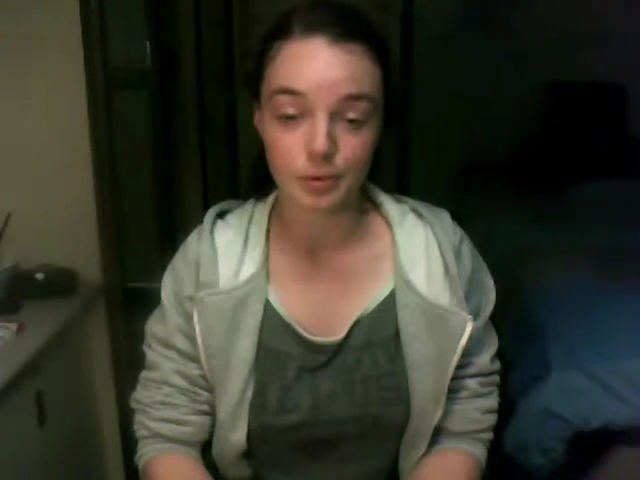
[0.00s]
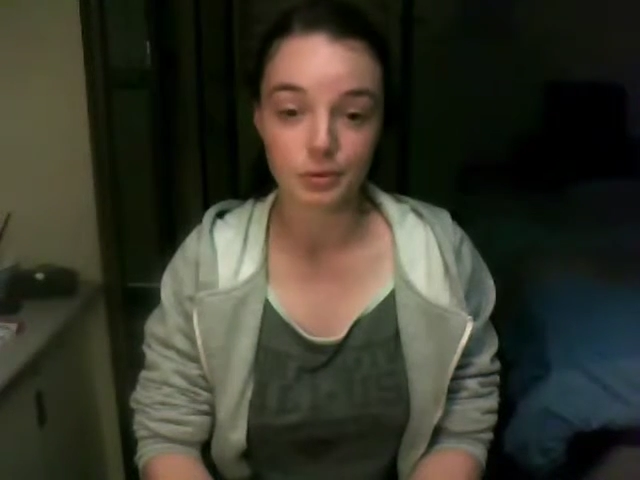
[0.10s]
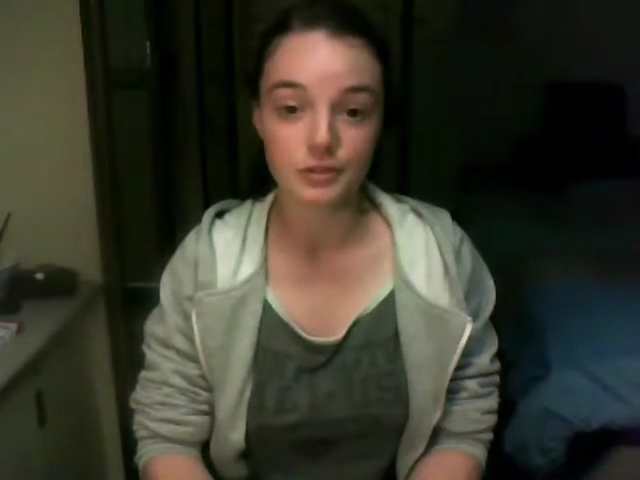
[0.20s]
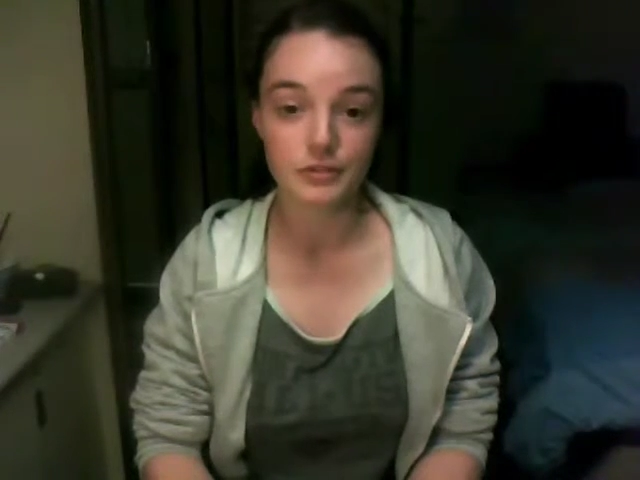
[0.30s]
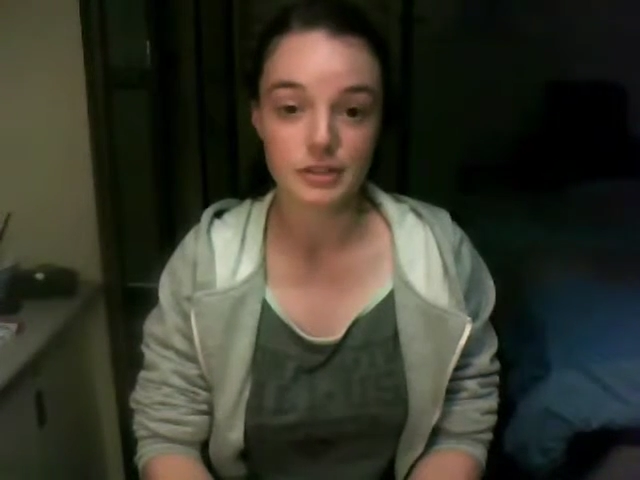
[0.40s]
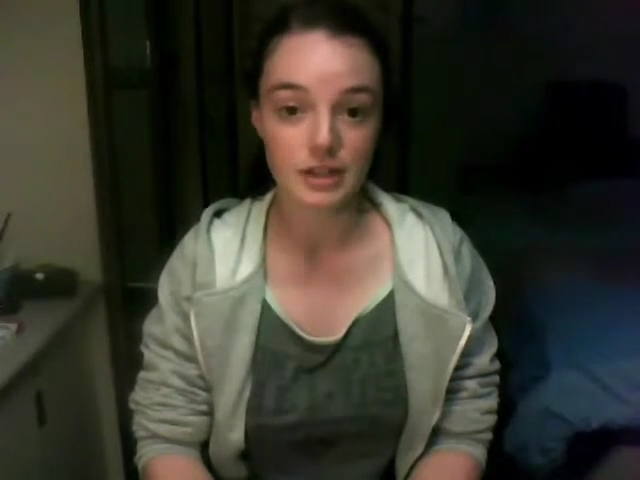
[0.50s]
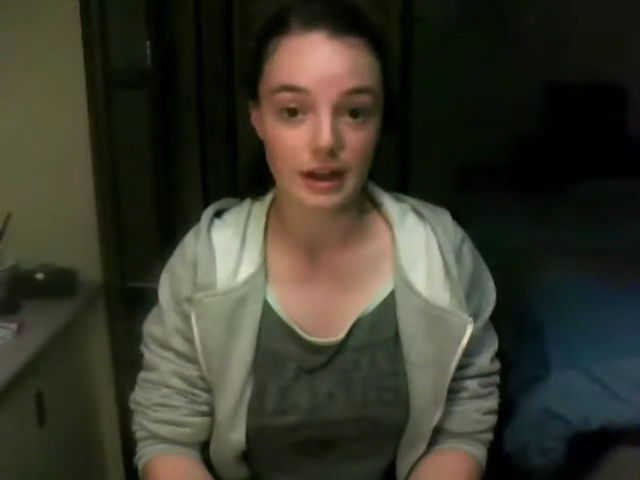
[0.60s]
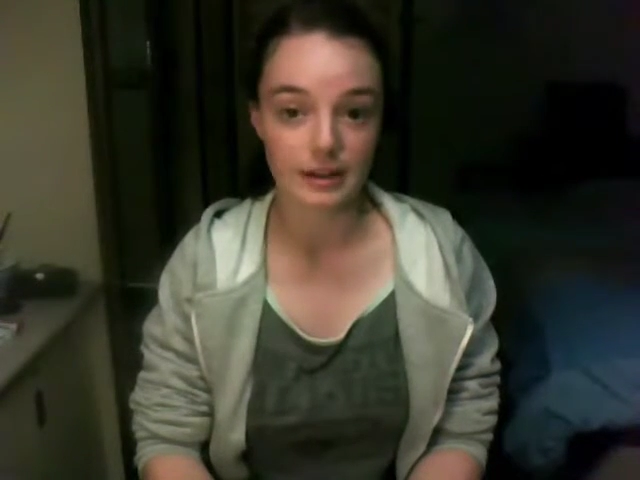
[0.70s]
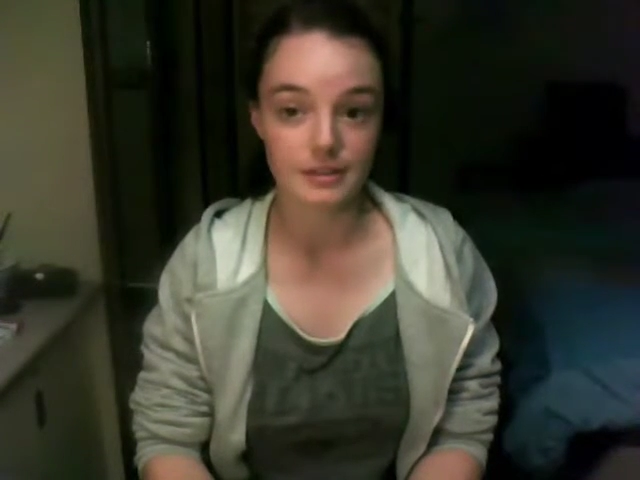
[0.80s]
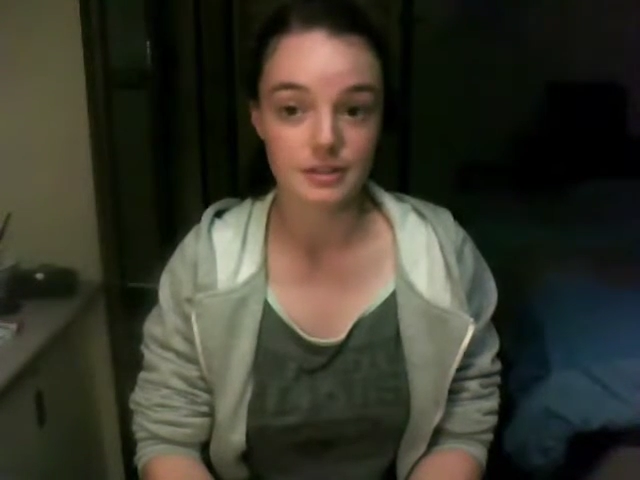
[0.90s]
all of the
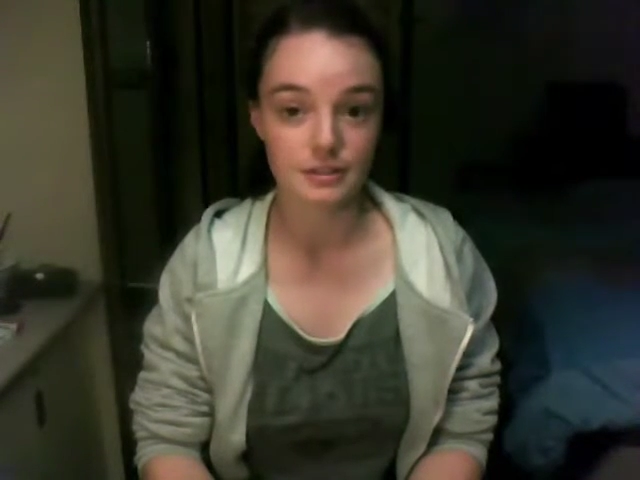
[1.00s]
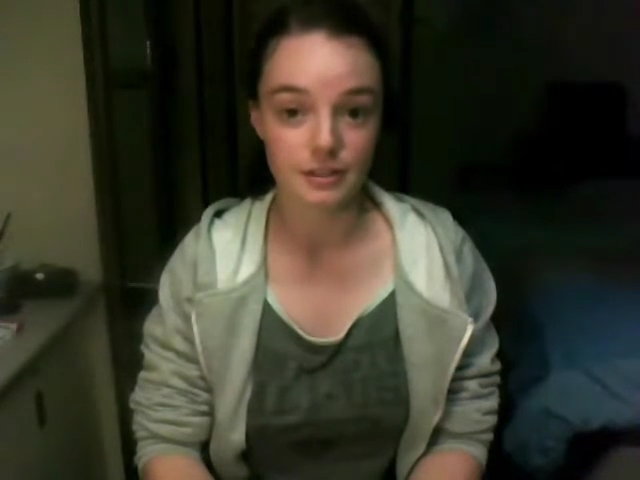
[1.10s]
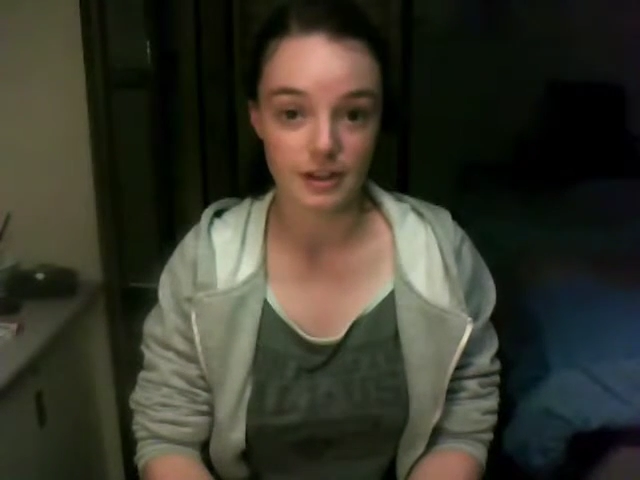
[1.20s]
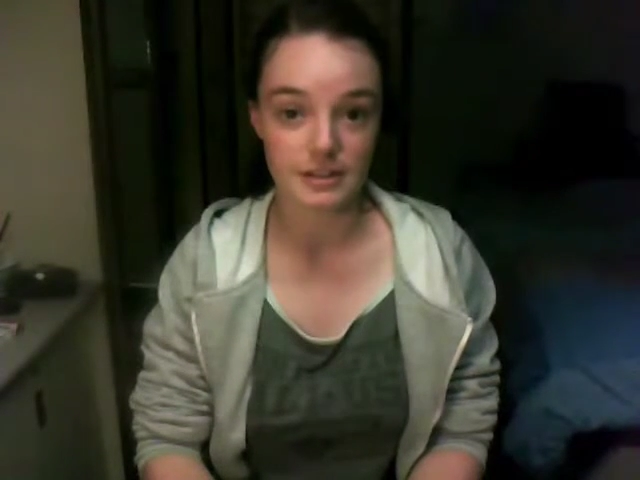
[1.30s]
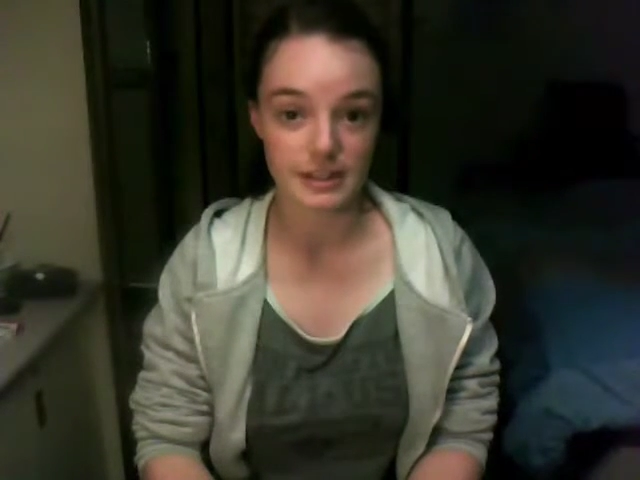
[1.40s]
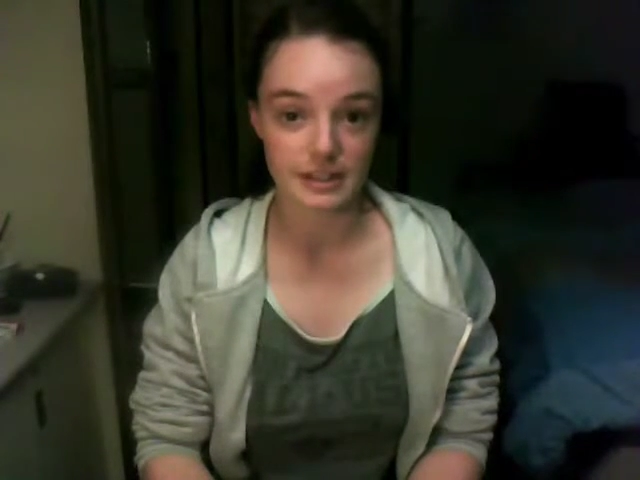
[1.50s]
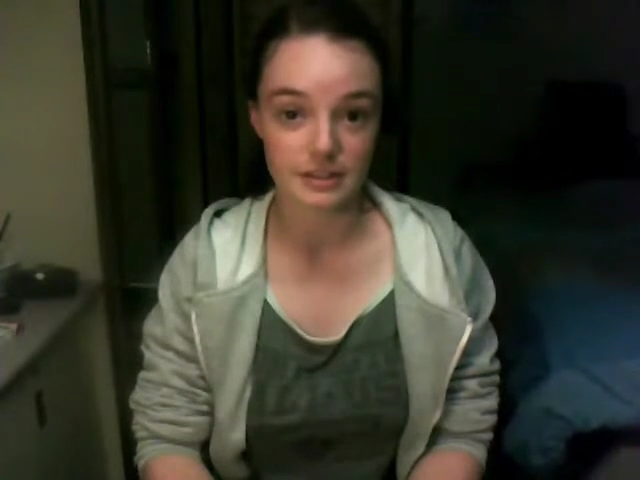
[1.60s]
tiles to 36